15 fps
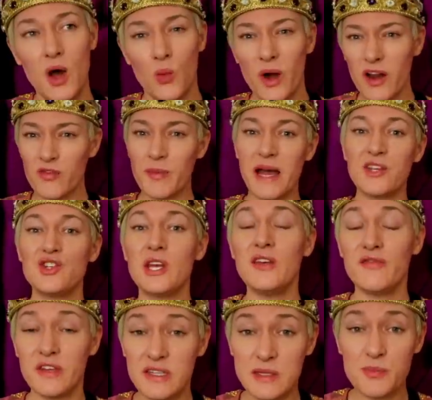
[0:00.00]
One of my
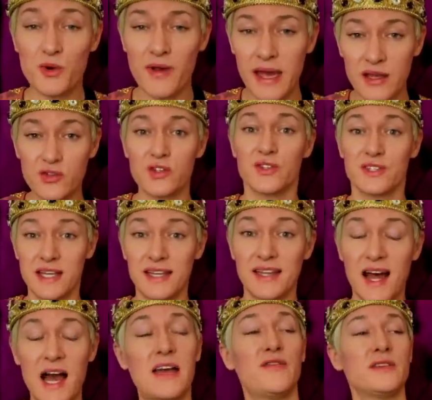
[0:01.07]
chief inspirations in
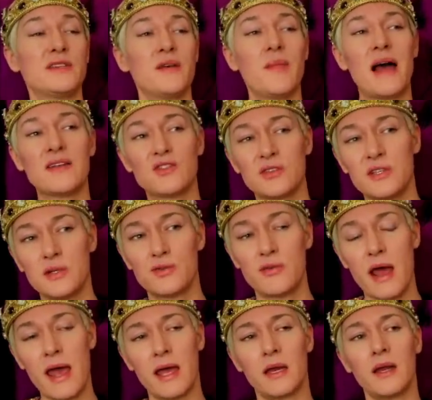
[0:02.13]
life is Her Majesty's
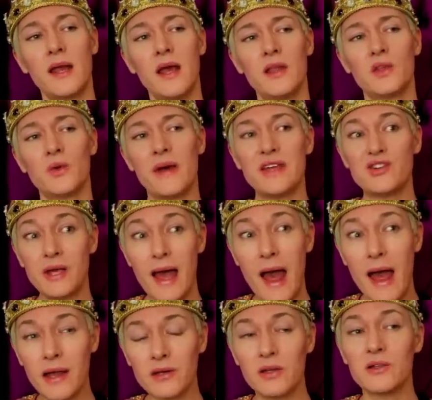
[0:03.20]
reign, the way she
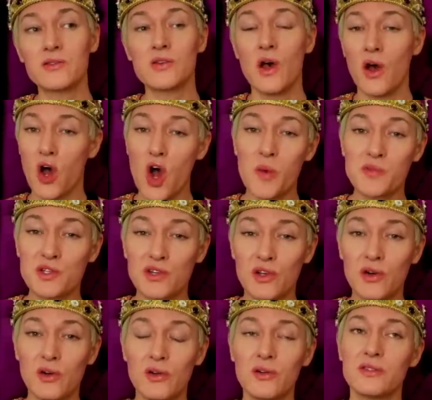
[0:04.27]
handles
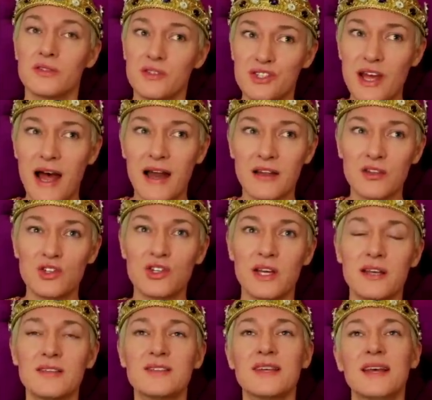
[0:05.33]
obstacles and
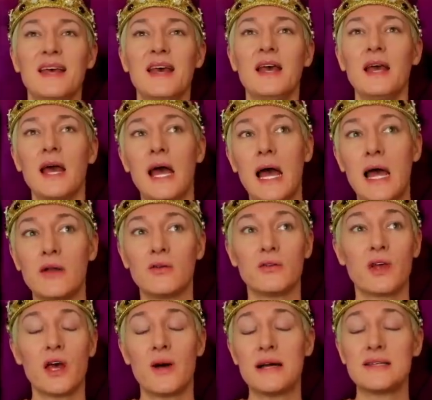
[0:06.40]
challenges and
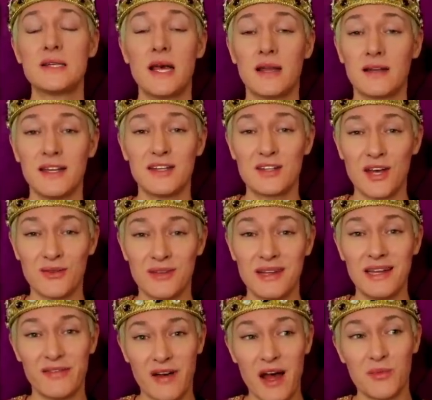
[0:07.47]
although I certainly don't
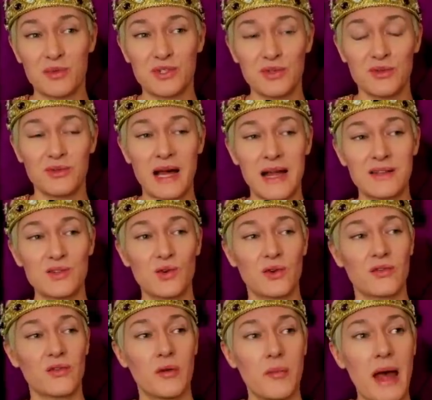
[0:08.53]
live up to that sort
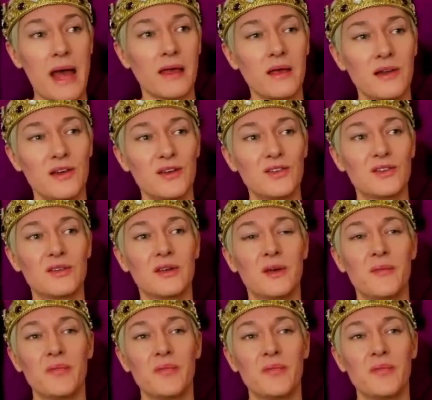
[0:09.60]
of immaculate